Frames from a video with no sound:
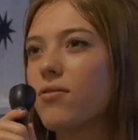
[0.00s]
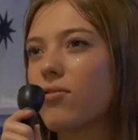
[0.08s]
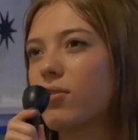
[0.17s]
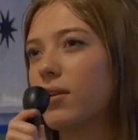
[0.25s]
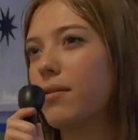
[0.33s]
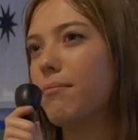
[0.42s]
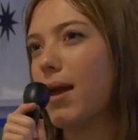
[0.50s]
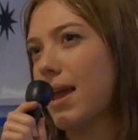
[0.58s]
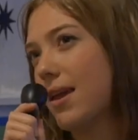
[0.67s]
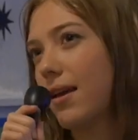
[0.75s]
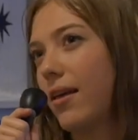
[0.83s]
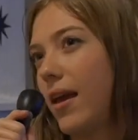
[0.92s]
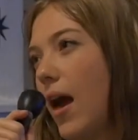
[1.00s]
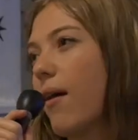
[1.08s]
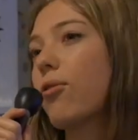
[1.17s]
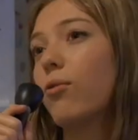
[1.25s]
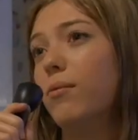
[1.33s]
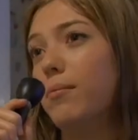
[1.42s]
started making like
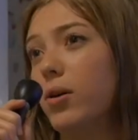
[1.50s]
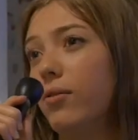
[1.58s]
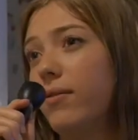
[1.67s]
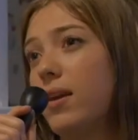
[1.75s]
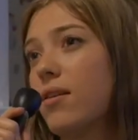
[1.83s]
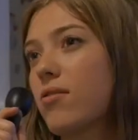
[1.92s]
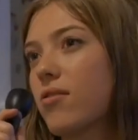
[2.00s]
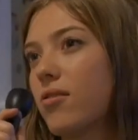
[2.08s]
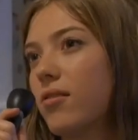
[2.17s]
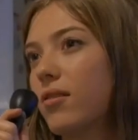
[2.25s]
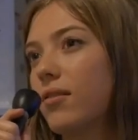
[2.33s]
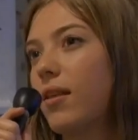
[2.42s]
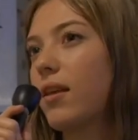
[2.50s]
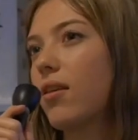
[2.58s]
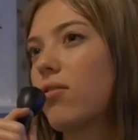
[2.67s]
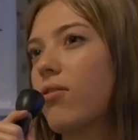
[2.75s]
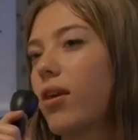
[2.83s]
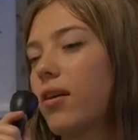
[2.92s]
actual movies? Like, yeah,
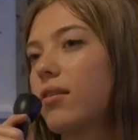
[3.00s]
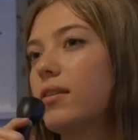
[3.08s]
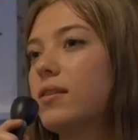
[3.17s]
did you then, like.